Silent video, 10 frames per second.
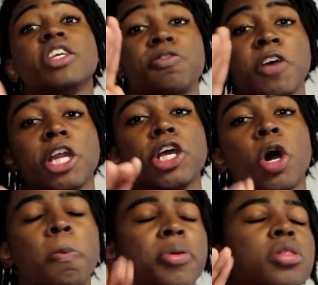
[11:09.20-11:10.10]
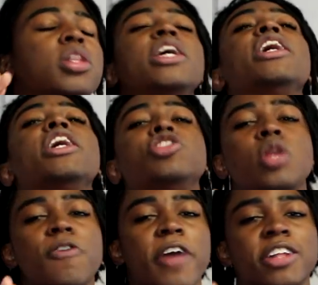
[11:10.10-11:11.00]
this video, please do
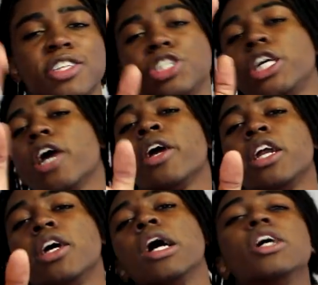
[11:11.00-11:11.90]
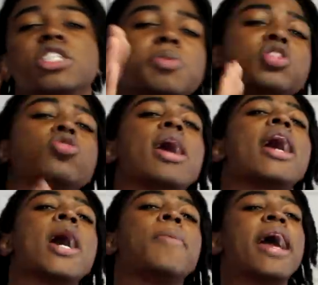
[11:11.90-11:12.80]
not forget to share it,
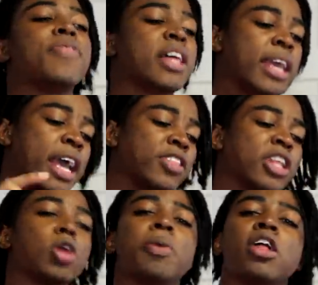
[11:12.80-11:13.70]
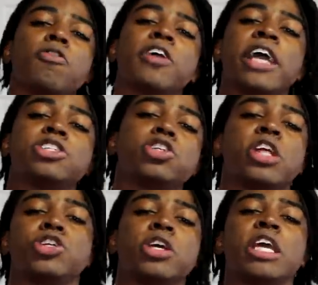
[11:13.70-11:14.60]
subscribe, and then hit the little bell notification so
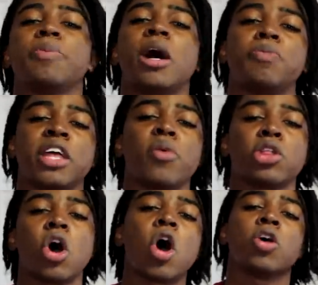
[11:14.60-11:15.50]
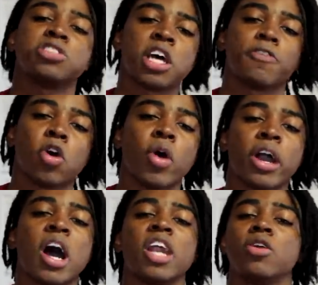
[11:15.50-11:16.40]
that you can keep updated with all stuff
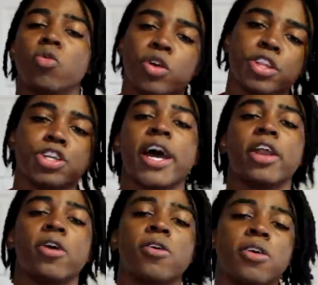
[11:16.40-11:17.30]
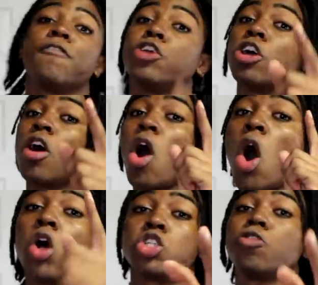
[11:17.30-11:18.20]
going on with the channel. If you're
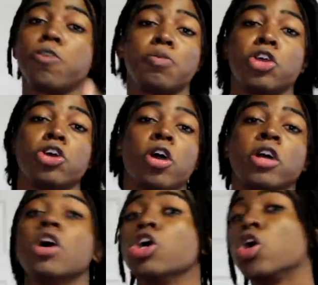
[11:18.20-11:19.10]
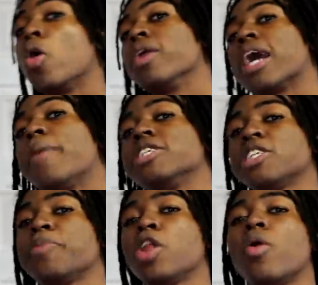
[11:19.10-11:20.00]
also from New York, Go in the comment
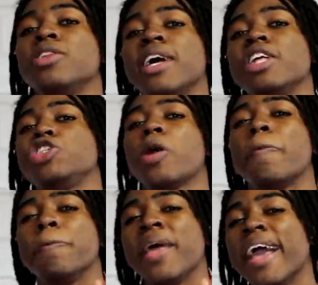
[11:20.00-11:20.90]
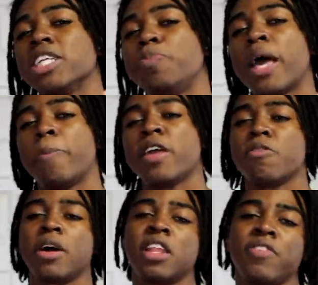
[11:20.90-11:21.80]
section below and tell us your biggest pet peeve
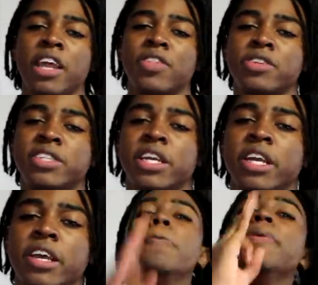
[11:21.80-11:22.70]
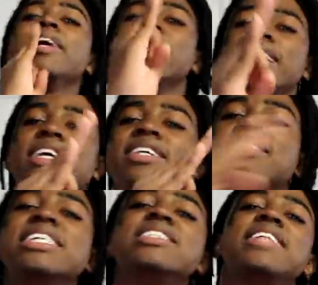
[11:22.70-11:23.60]
about living in this city. Be
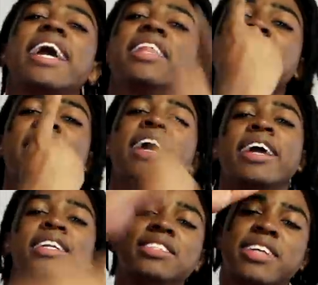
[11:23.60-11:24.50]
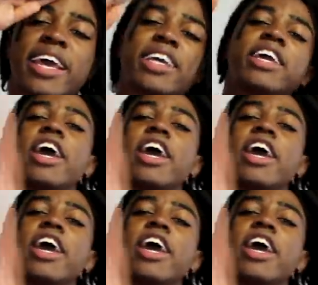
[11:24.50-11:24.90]
easy, stay lit, and take